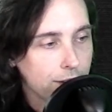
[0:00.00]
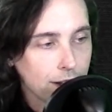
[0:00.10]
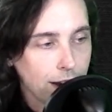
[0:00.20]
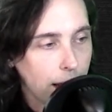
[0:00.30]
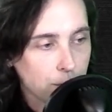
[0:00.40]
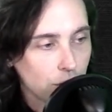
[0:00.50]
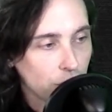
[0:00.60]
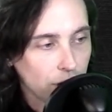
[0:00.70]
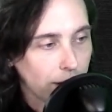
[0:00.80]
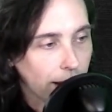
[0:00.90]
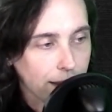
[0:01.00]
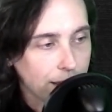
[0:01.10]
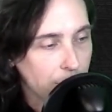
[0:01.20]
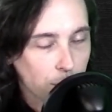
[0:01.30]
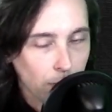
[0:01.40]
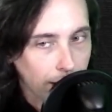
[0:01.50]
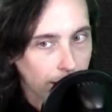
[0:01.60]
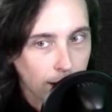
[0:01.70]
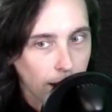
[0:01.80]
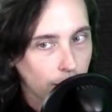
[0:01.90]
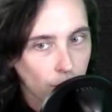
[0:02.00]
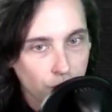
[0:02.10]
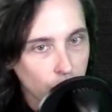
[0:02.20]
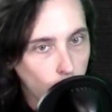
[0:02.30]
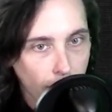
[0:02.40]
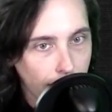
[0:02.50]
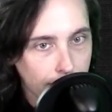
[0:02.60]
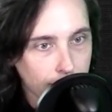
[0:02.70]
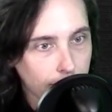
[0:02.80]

of names and shit, and I can keep playing it. I don't have to quit.